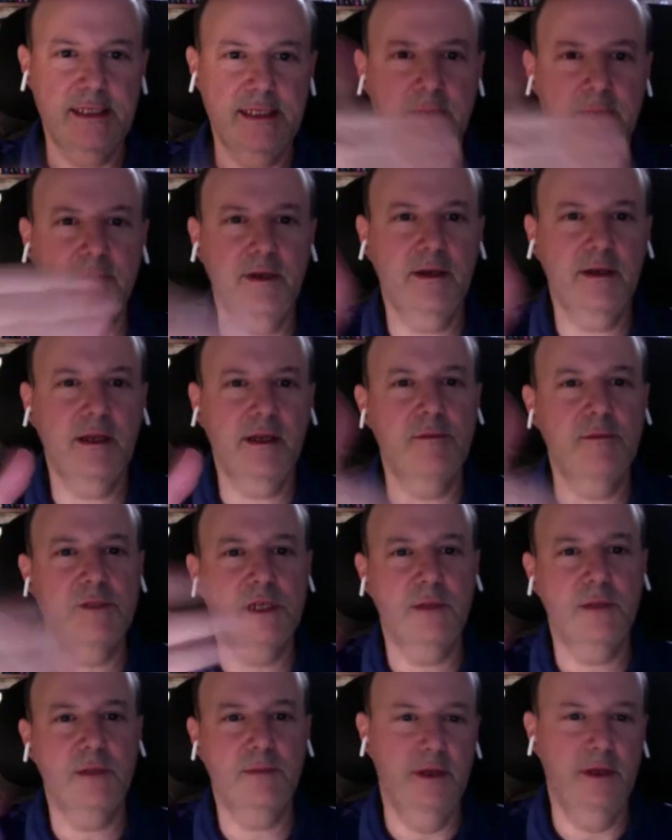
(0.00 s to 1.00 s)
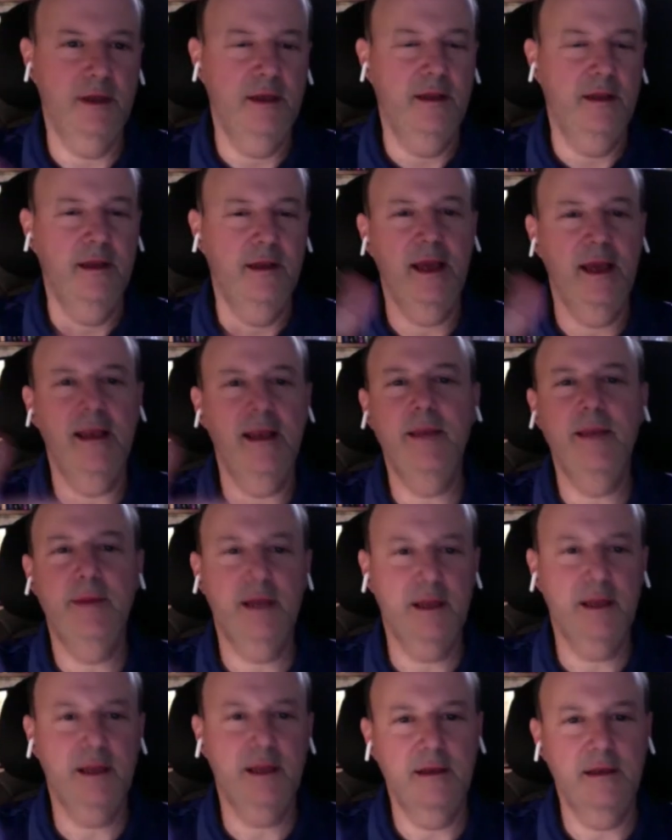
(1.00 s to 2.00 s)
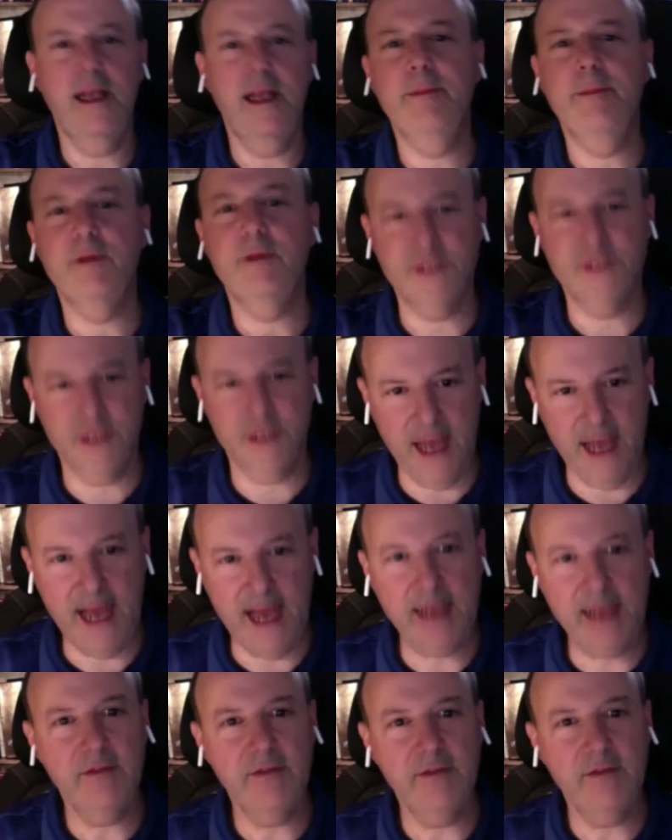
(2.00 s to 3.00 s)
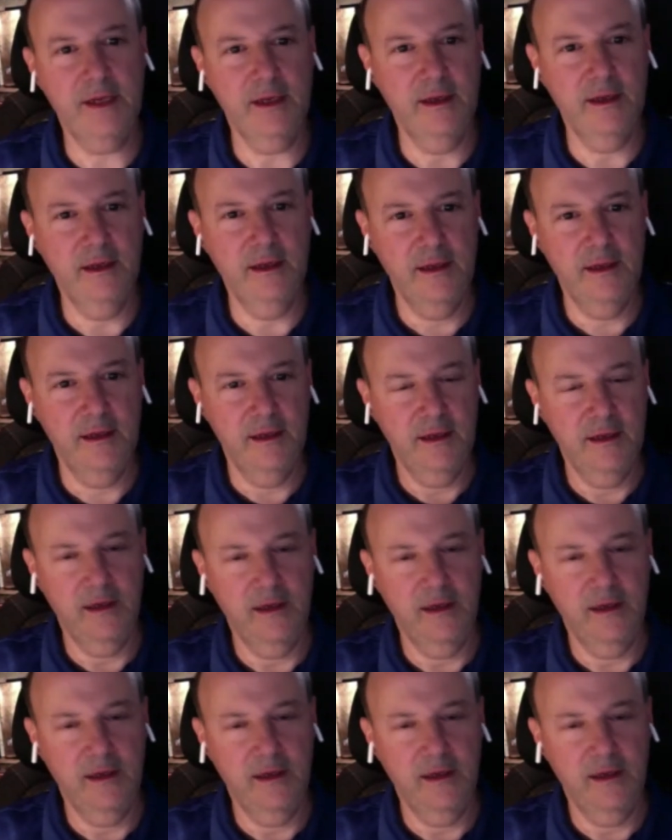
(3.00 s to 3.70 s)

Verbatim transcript: Let's say something comes up inhibited, not able to activate.